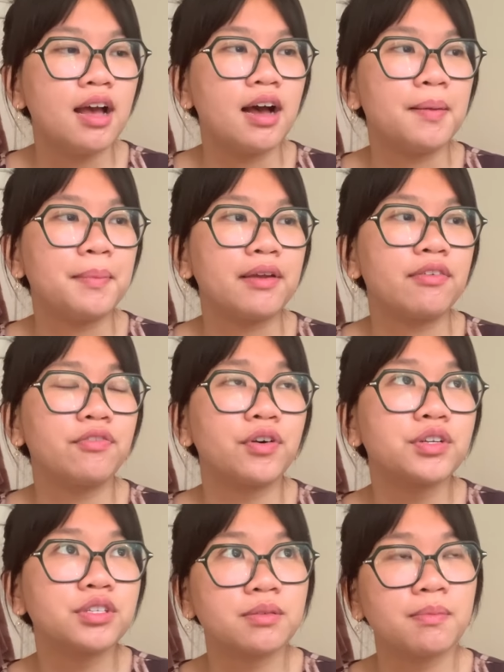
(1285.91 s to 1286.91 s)
My
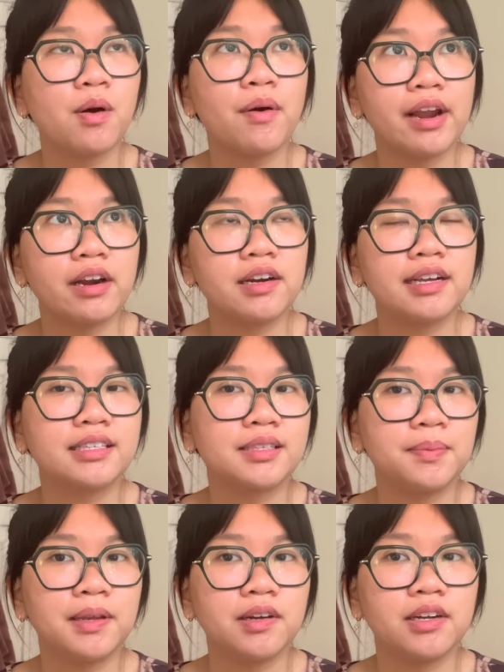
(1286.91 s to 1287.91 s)
first mohair
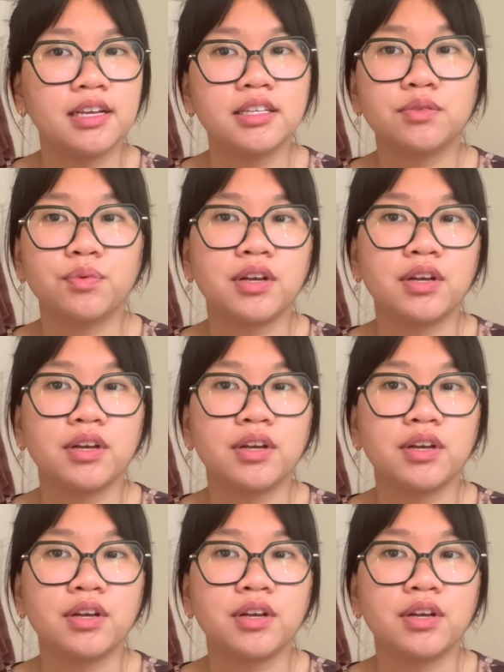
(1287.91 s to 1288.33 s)
experience